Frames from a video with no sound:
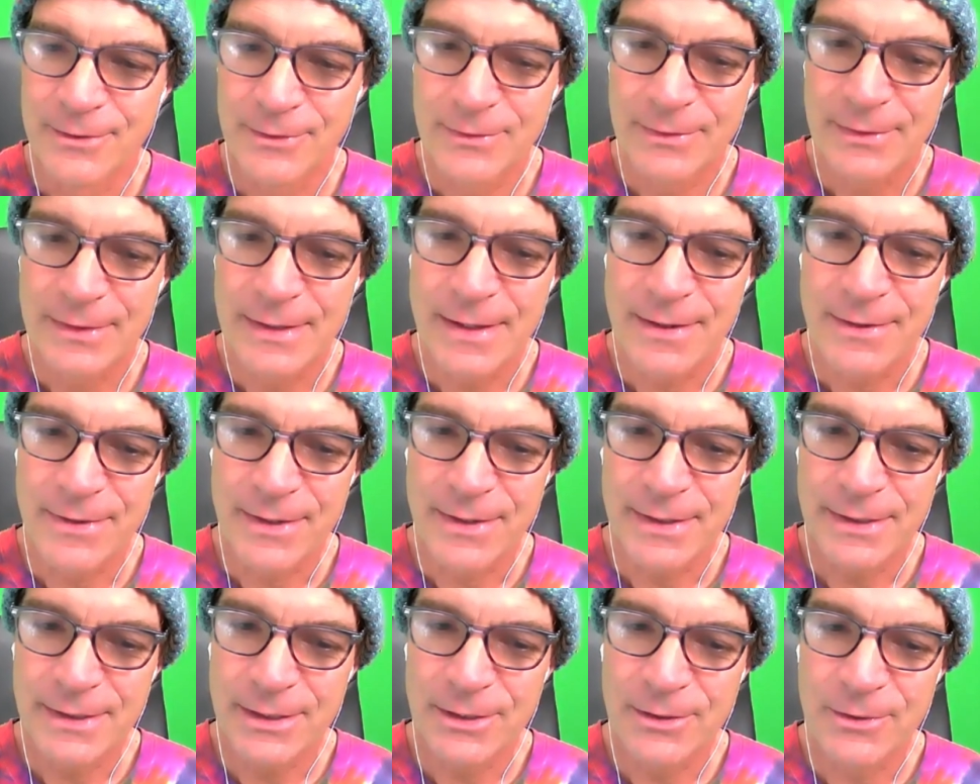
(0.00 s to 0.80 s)

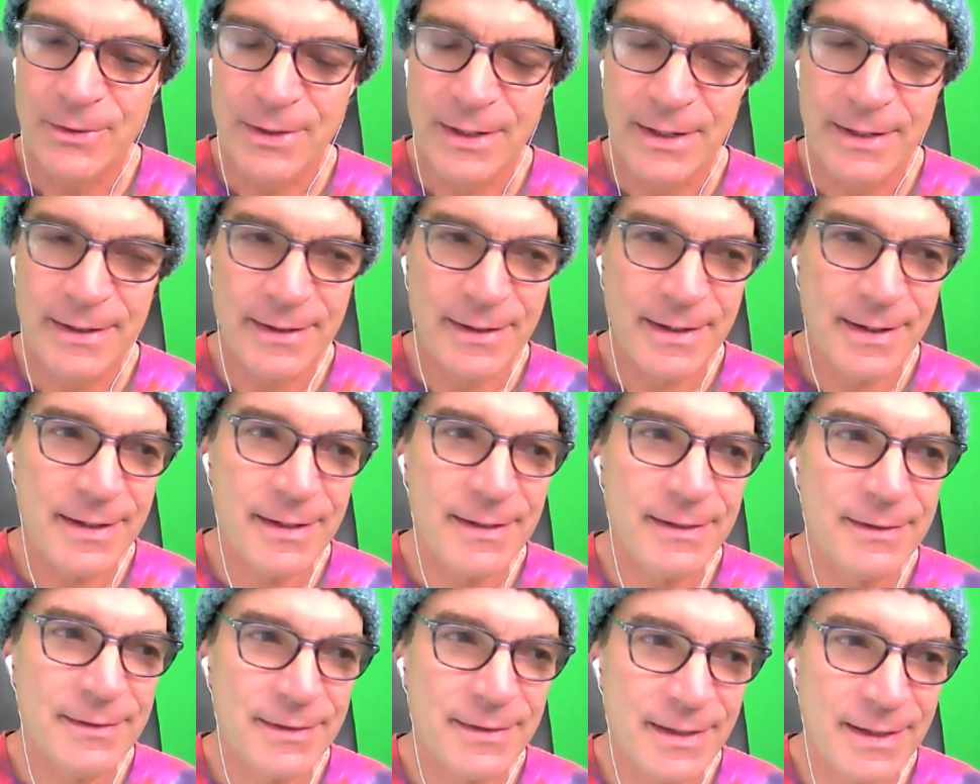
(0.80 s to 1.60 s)
Thank you.
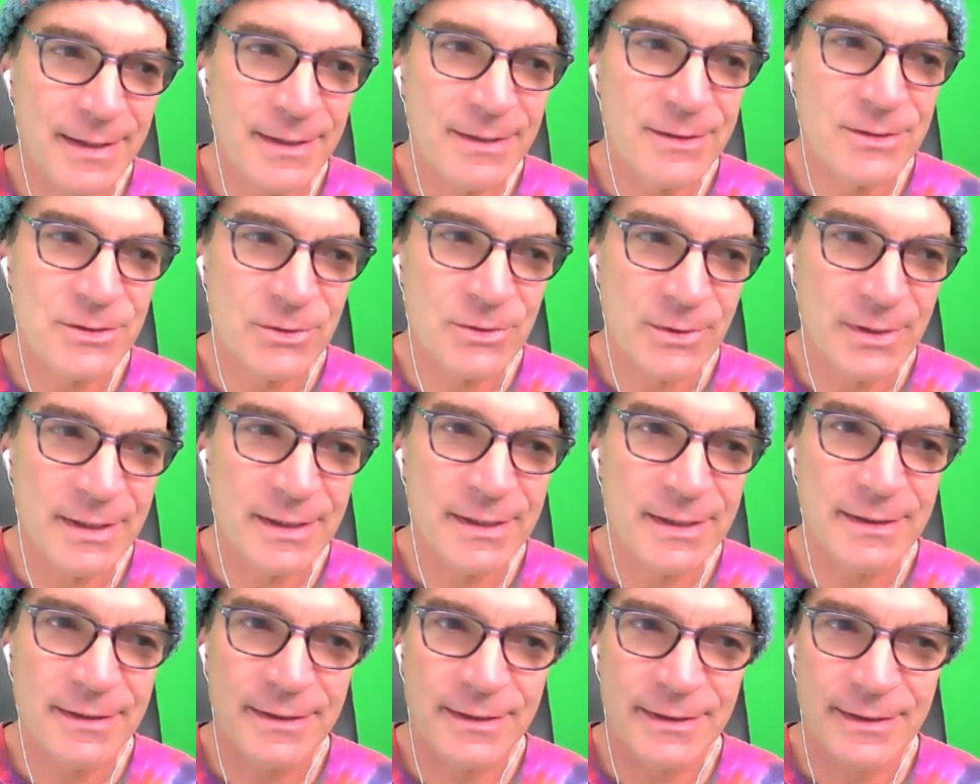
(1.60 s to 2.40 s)
I enjoy
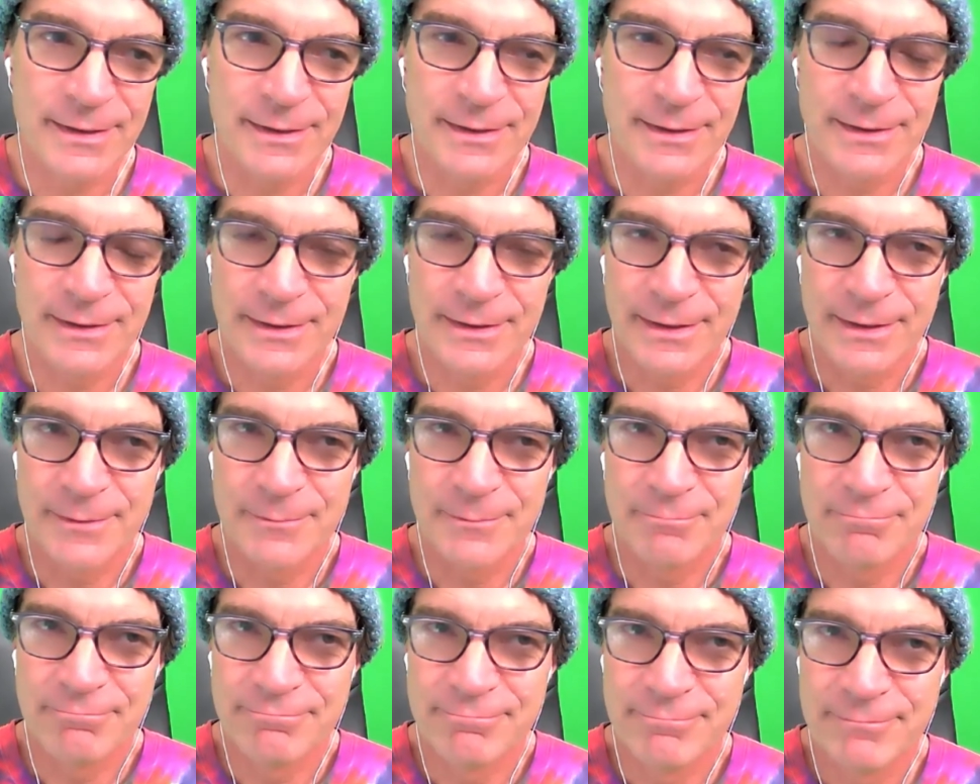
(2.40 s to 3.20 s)
it, and
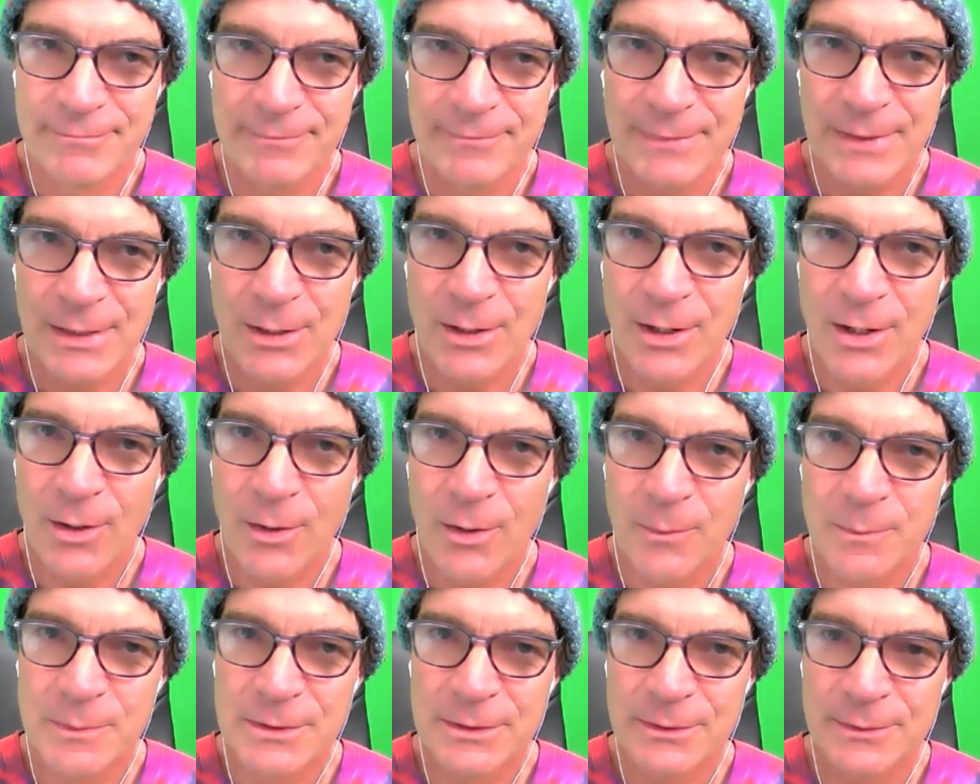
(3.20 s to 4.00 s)
I
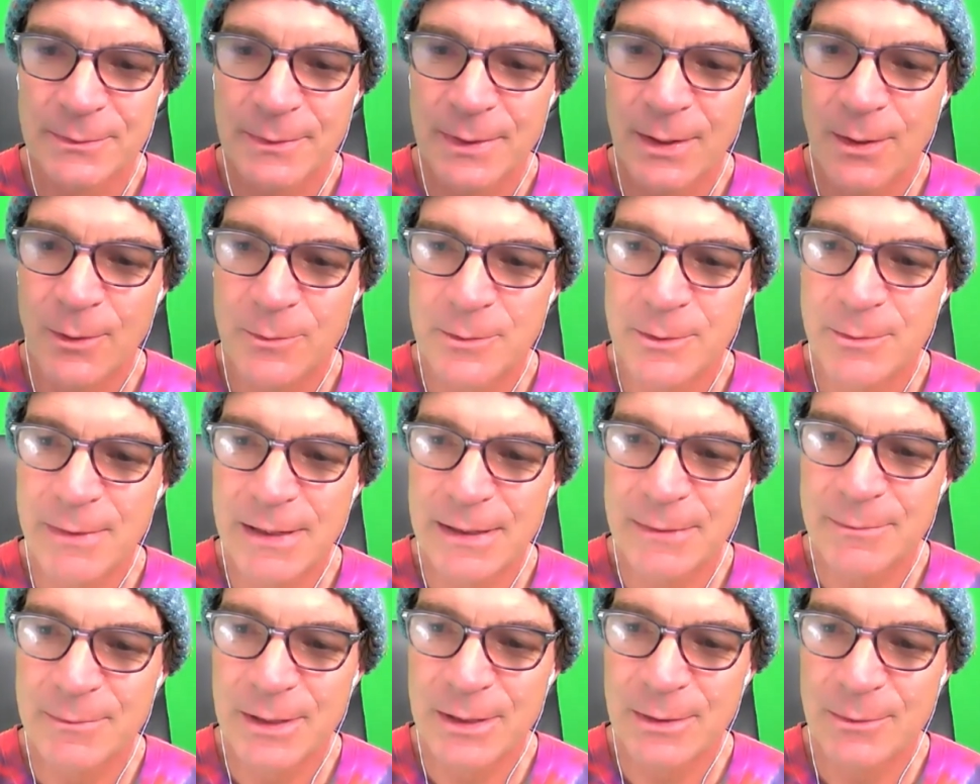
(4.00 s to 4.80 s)
hope to
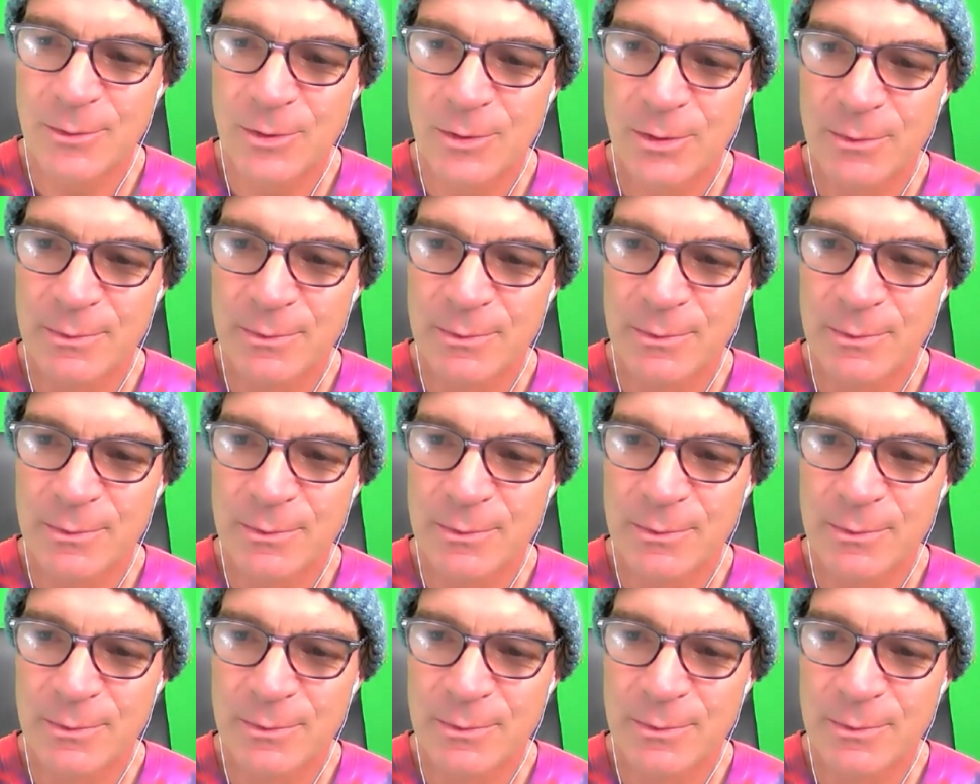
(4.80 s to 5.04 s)
make many more